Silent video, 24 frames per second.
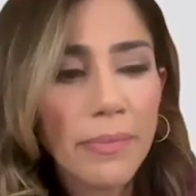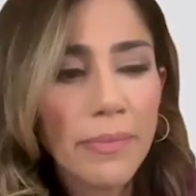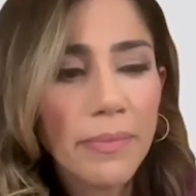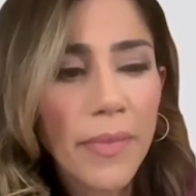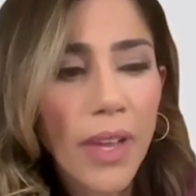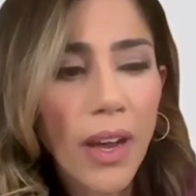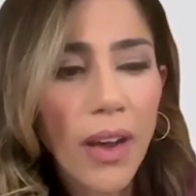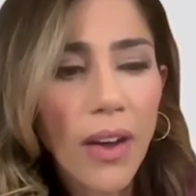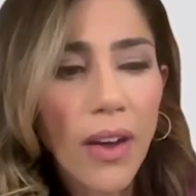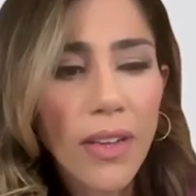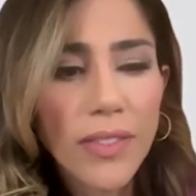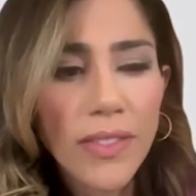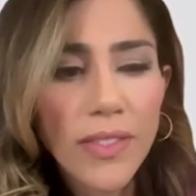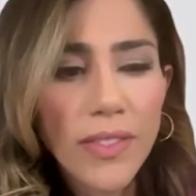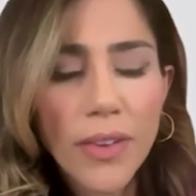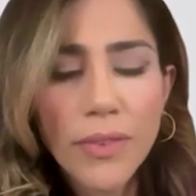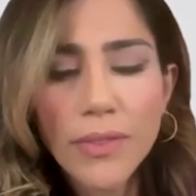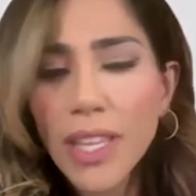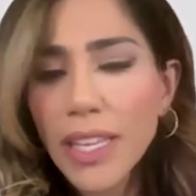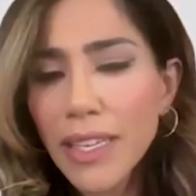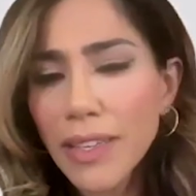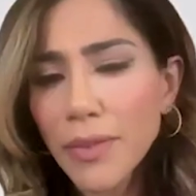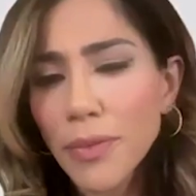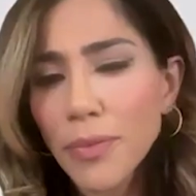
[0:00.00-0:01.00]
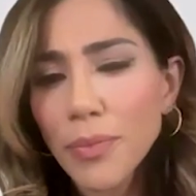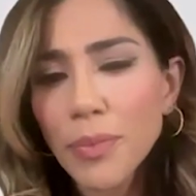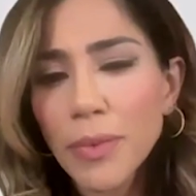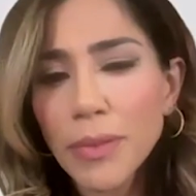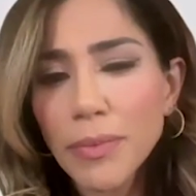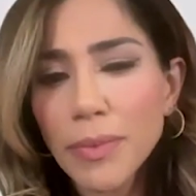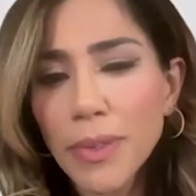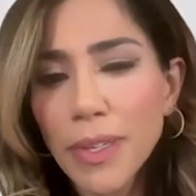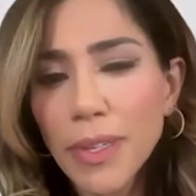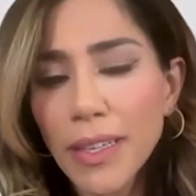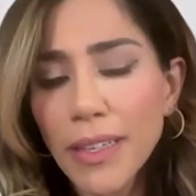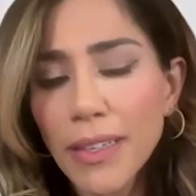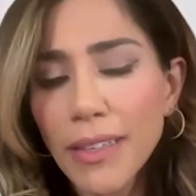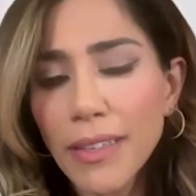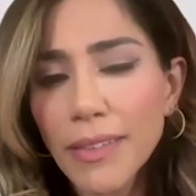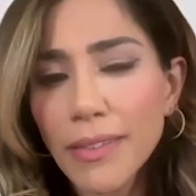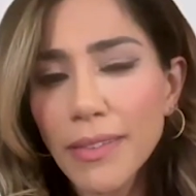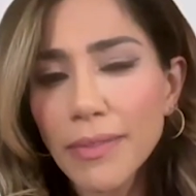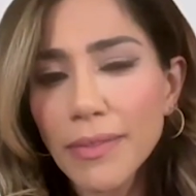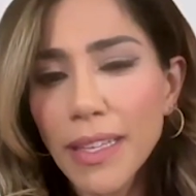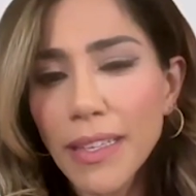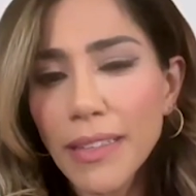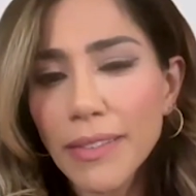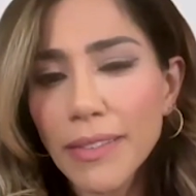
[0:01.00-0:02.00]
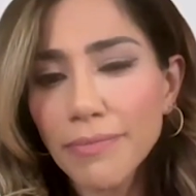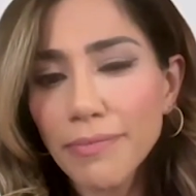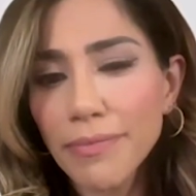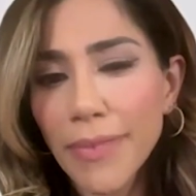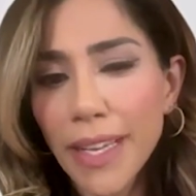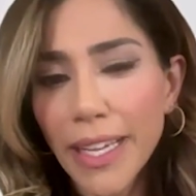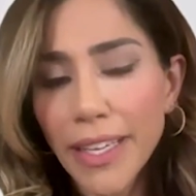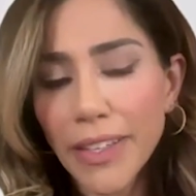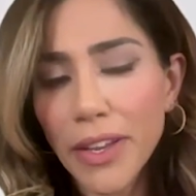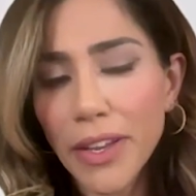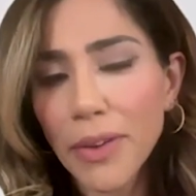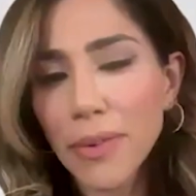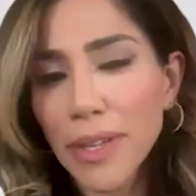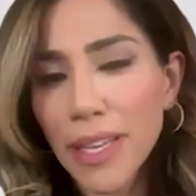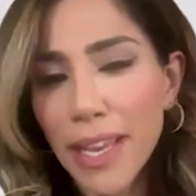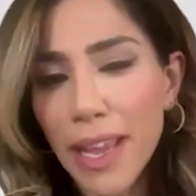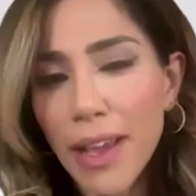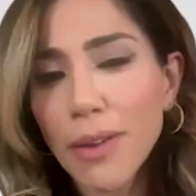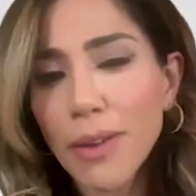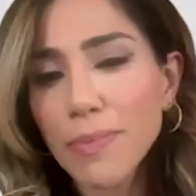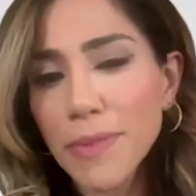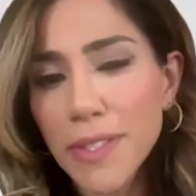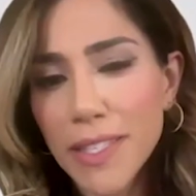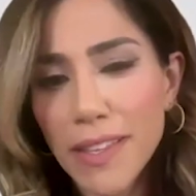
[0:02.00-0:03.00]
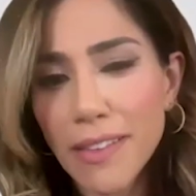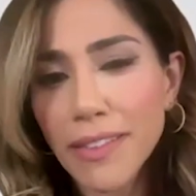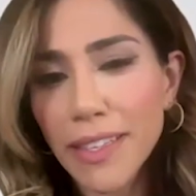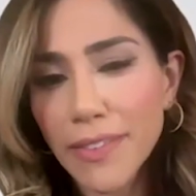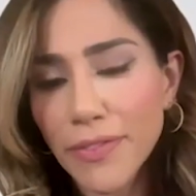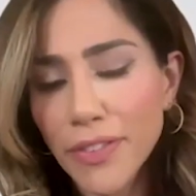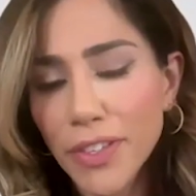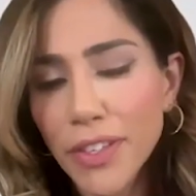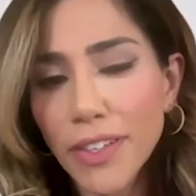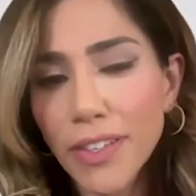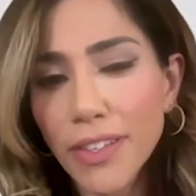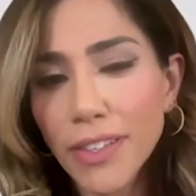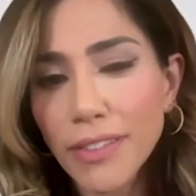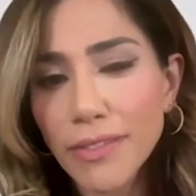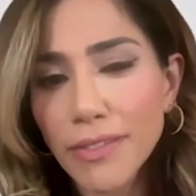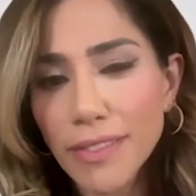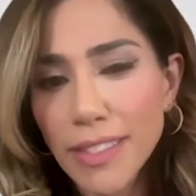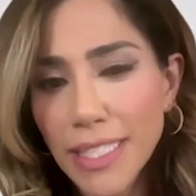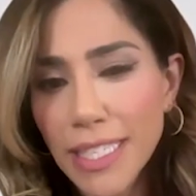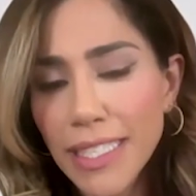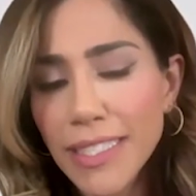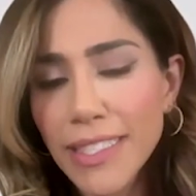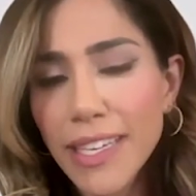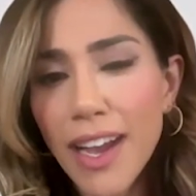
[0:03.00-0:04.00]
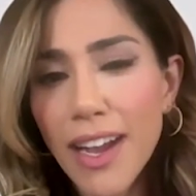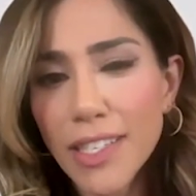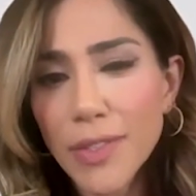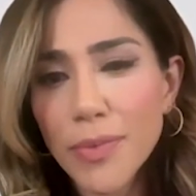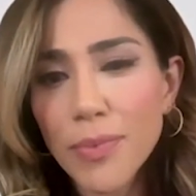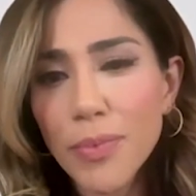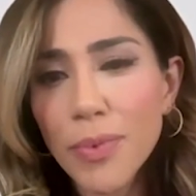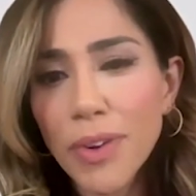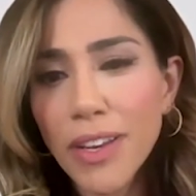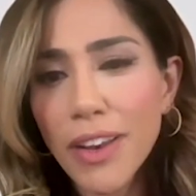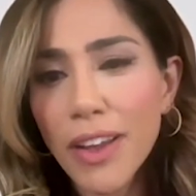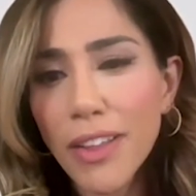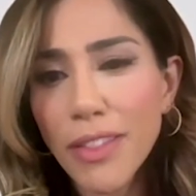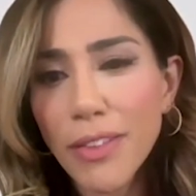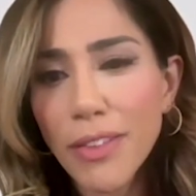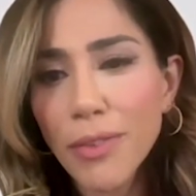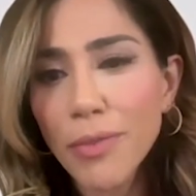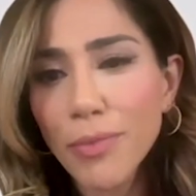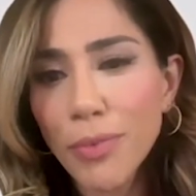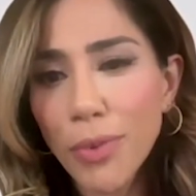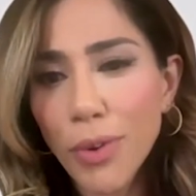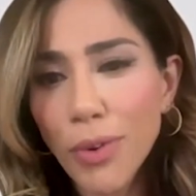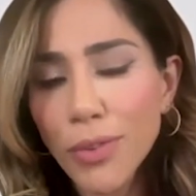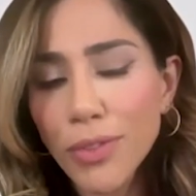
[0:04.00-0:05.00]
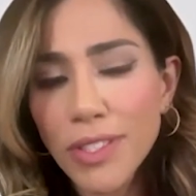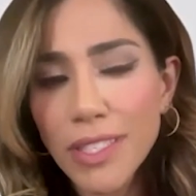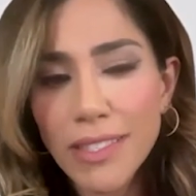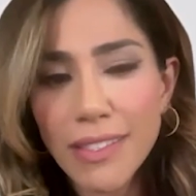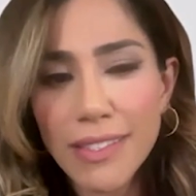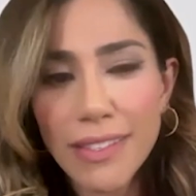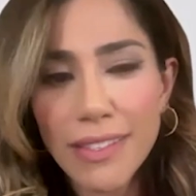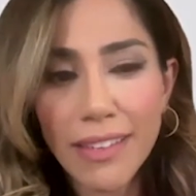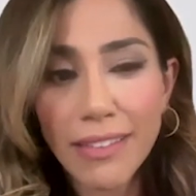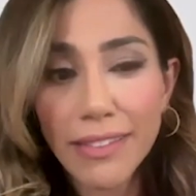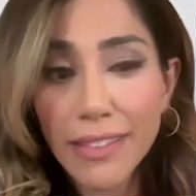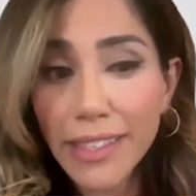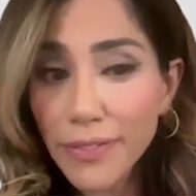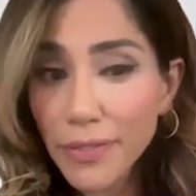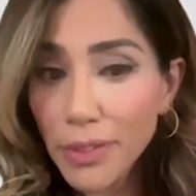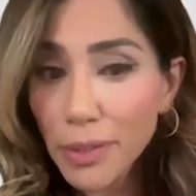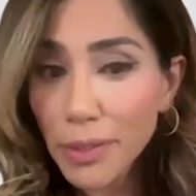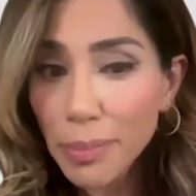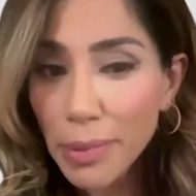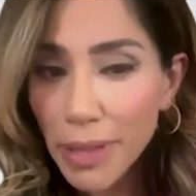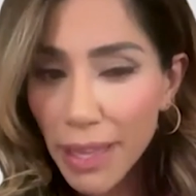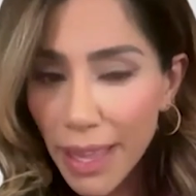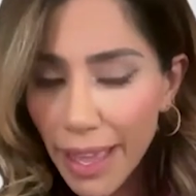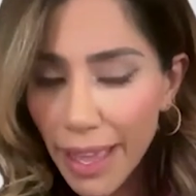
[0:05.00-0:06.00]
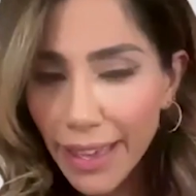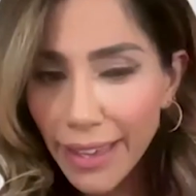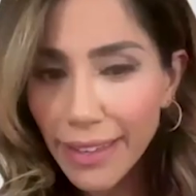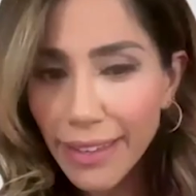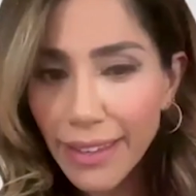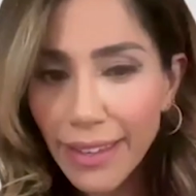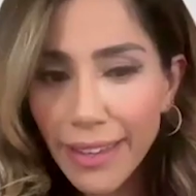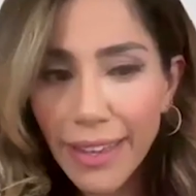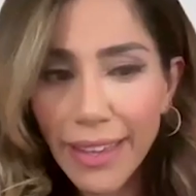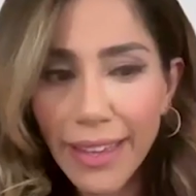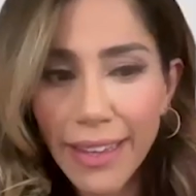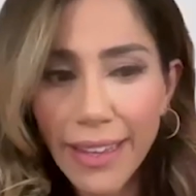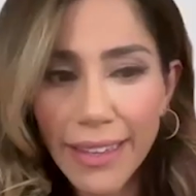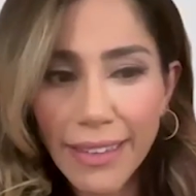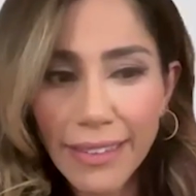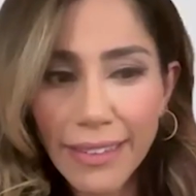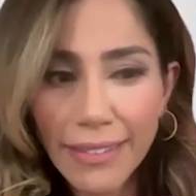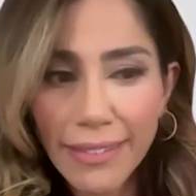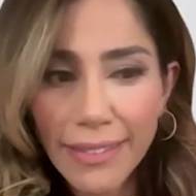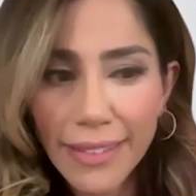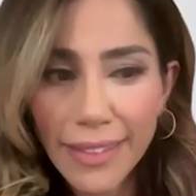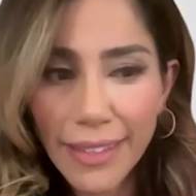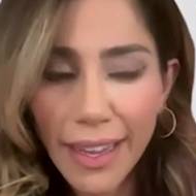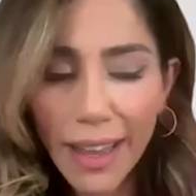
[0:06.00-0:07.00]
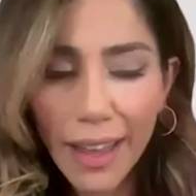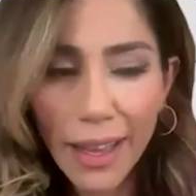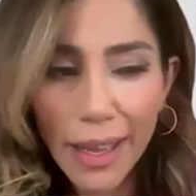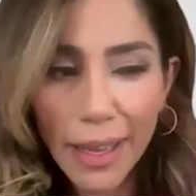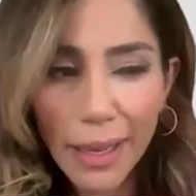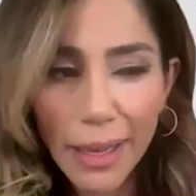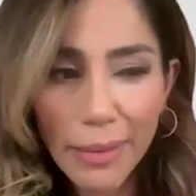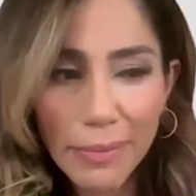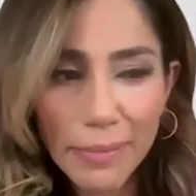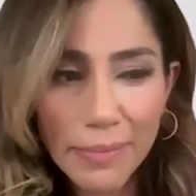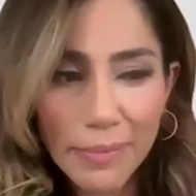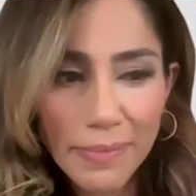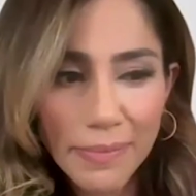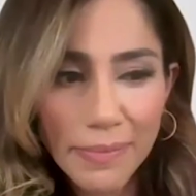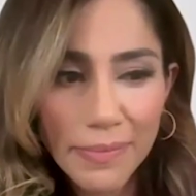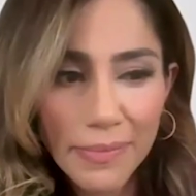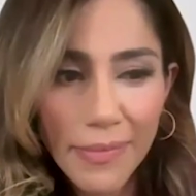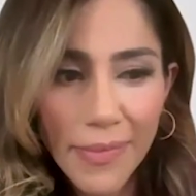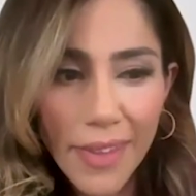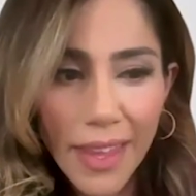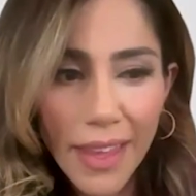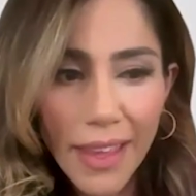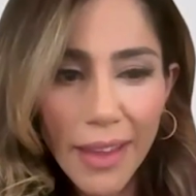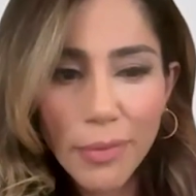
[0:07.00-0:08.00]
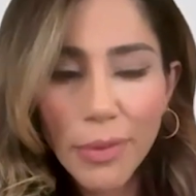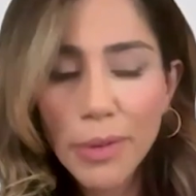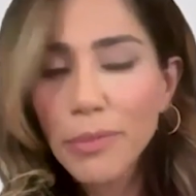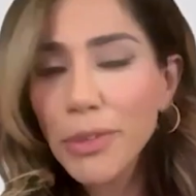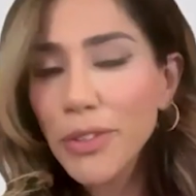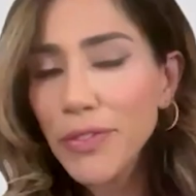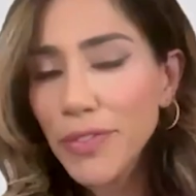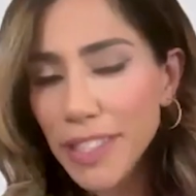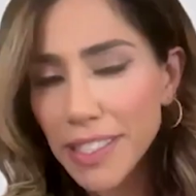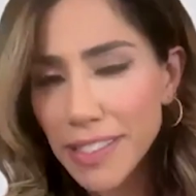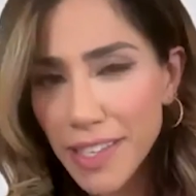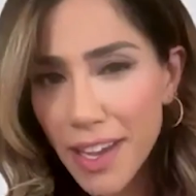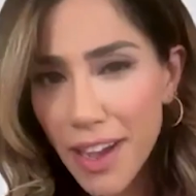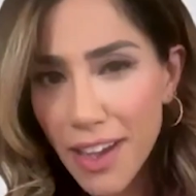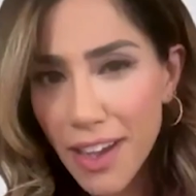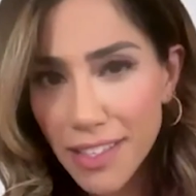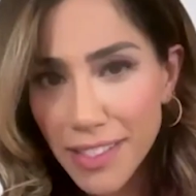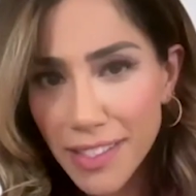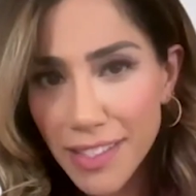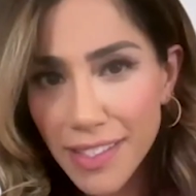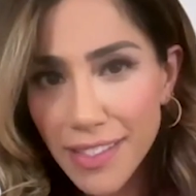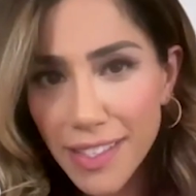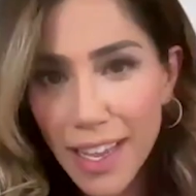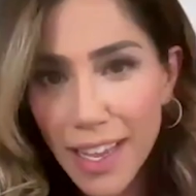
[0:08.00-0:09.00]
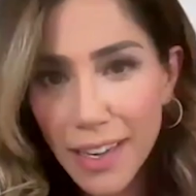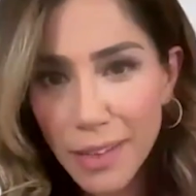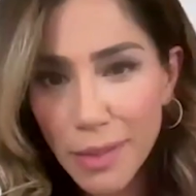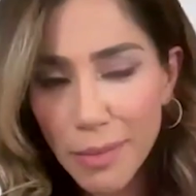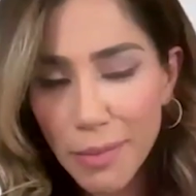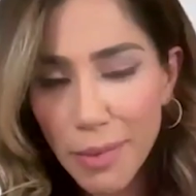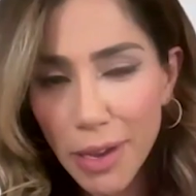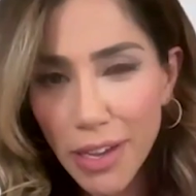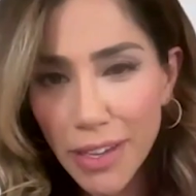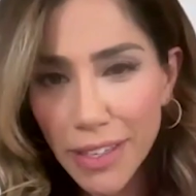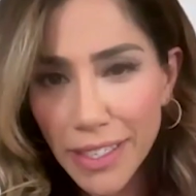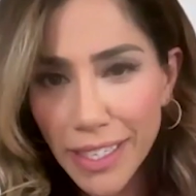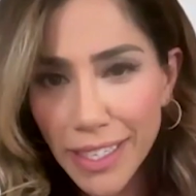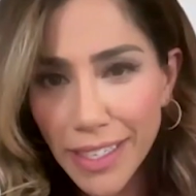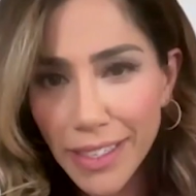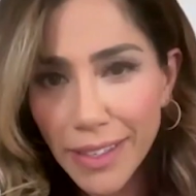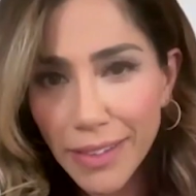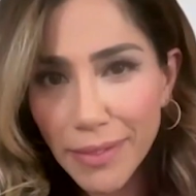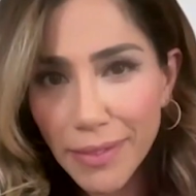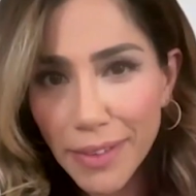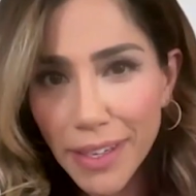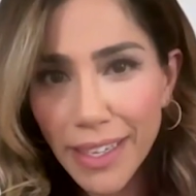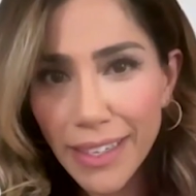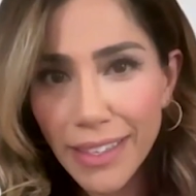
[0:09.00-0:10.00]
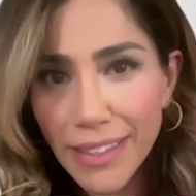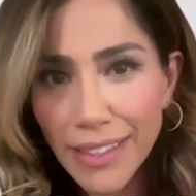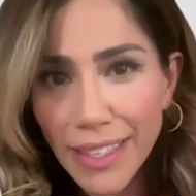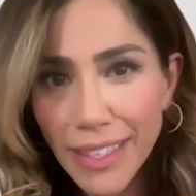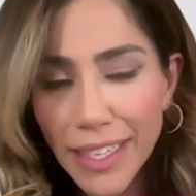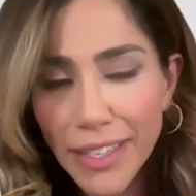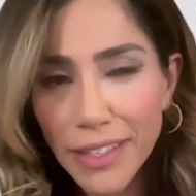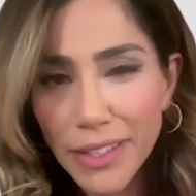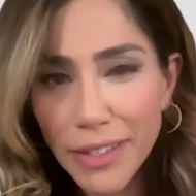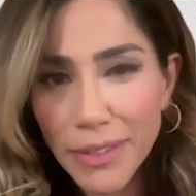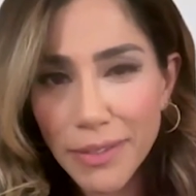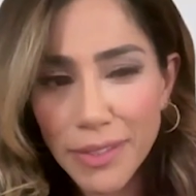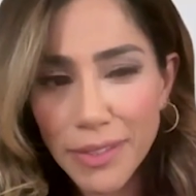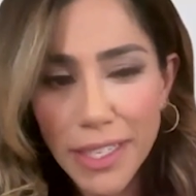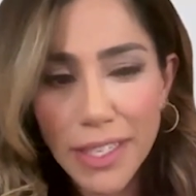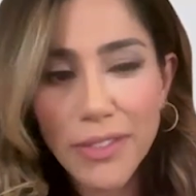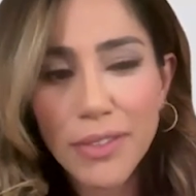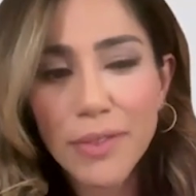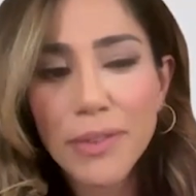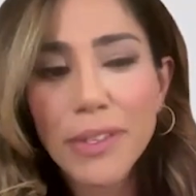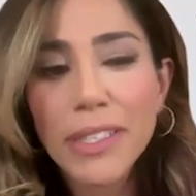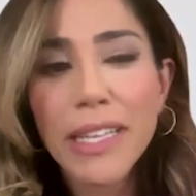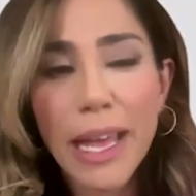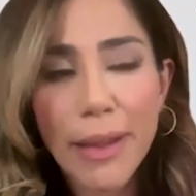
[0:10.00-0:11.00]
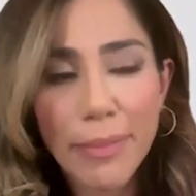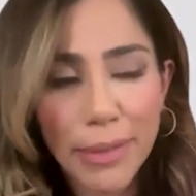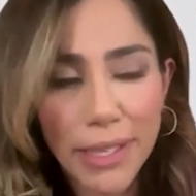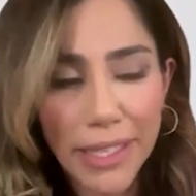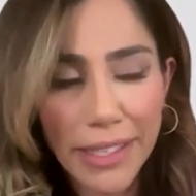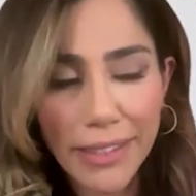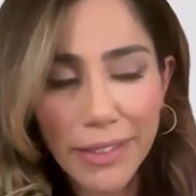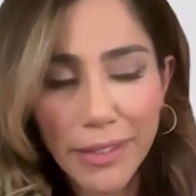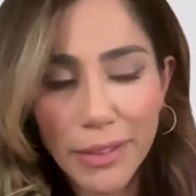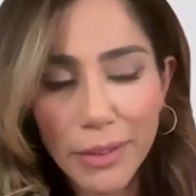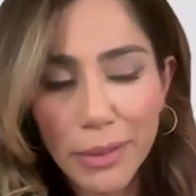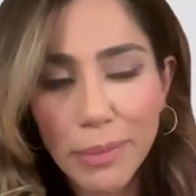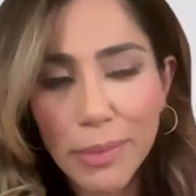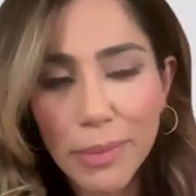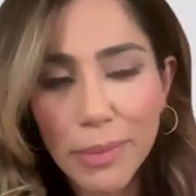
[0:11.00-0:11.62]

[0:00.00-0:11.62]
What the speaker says: also, like, I know it helps the liver detox. What other role does the liver play in removing toxins out of the body, right? Can you elaborate a little bit